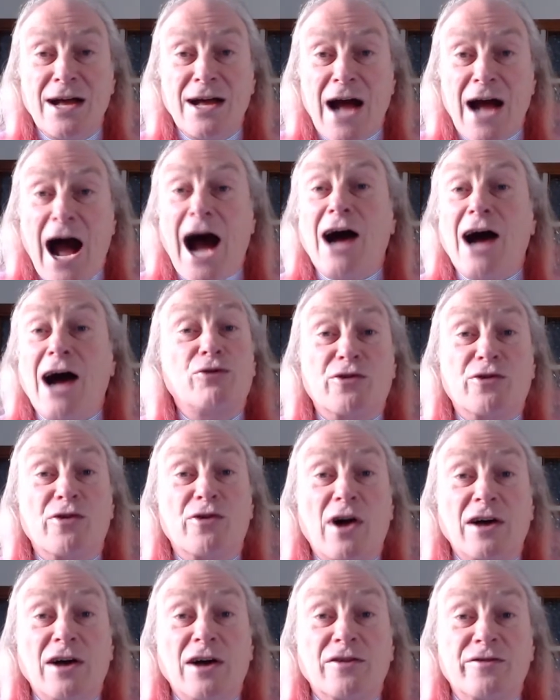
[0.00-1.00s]
I'll
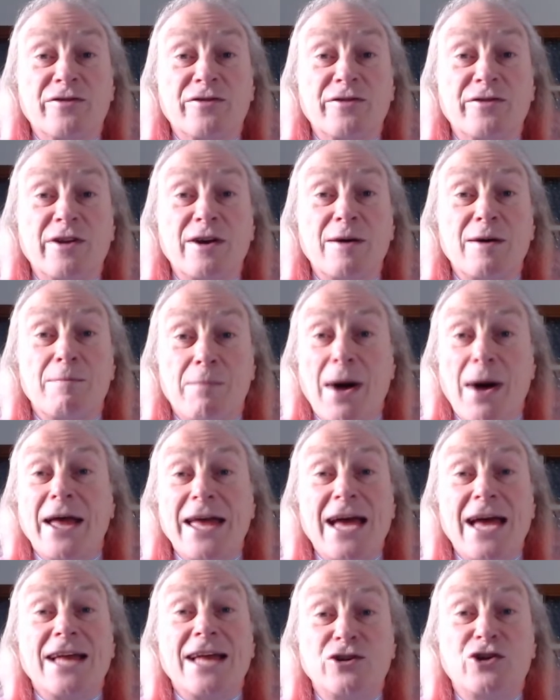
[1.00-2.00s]
trust my
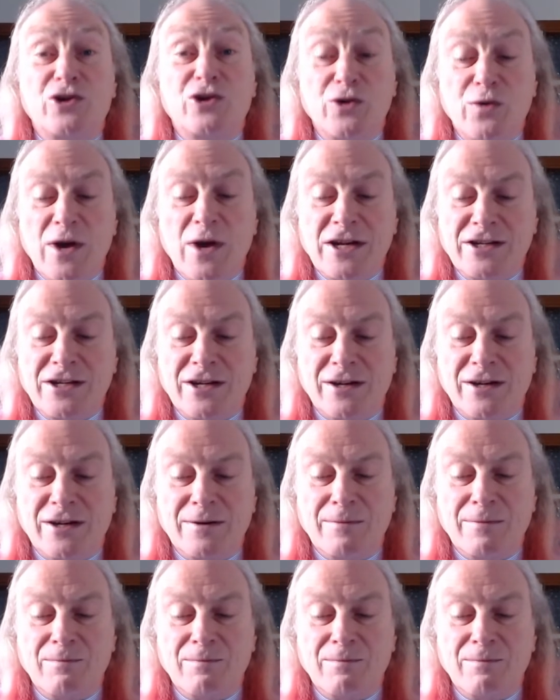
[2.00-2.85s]
intuition.